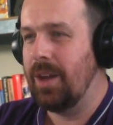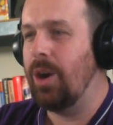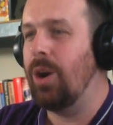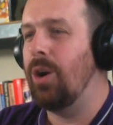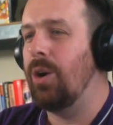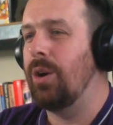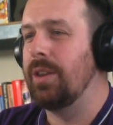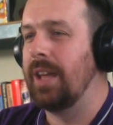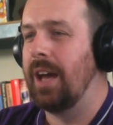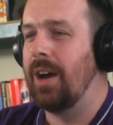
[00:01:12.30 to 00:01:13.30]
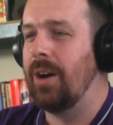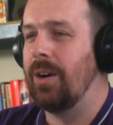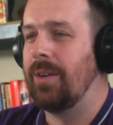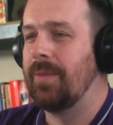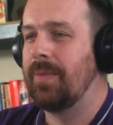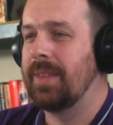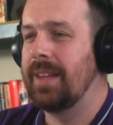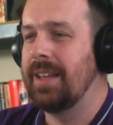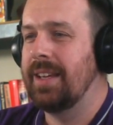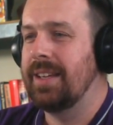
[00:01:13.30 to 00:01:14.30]
oh no.
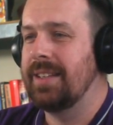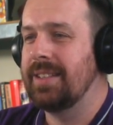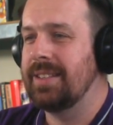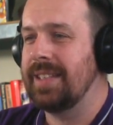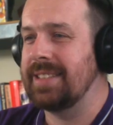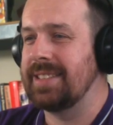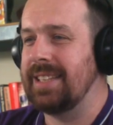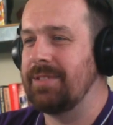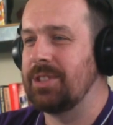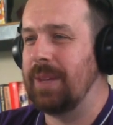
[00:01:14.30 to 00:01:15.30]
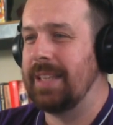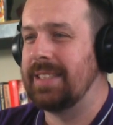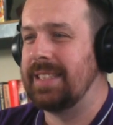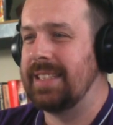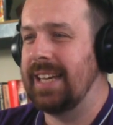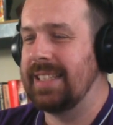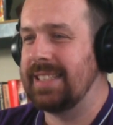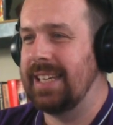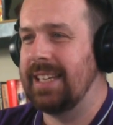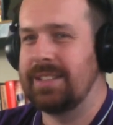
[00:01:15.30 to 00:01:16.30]
That's a 720.
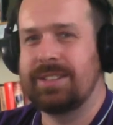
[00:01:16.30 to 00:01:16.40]
That's a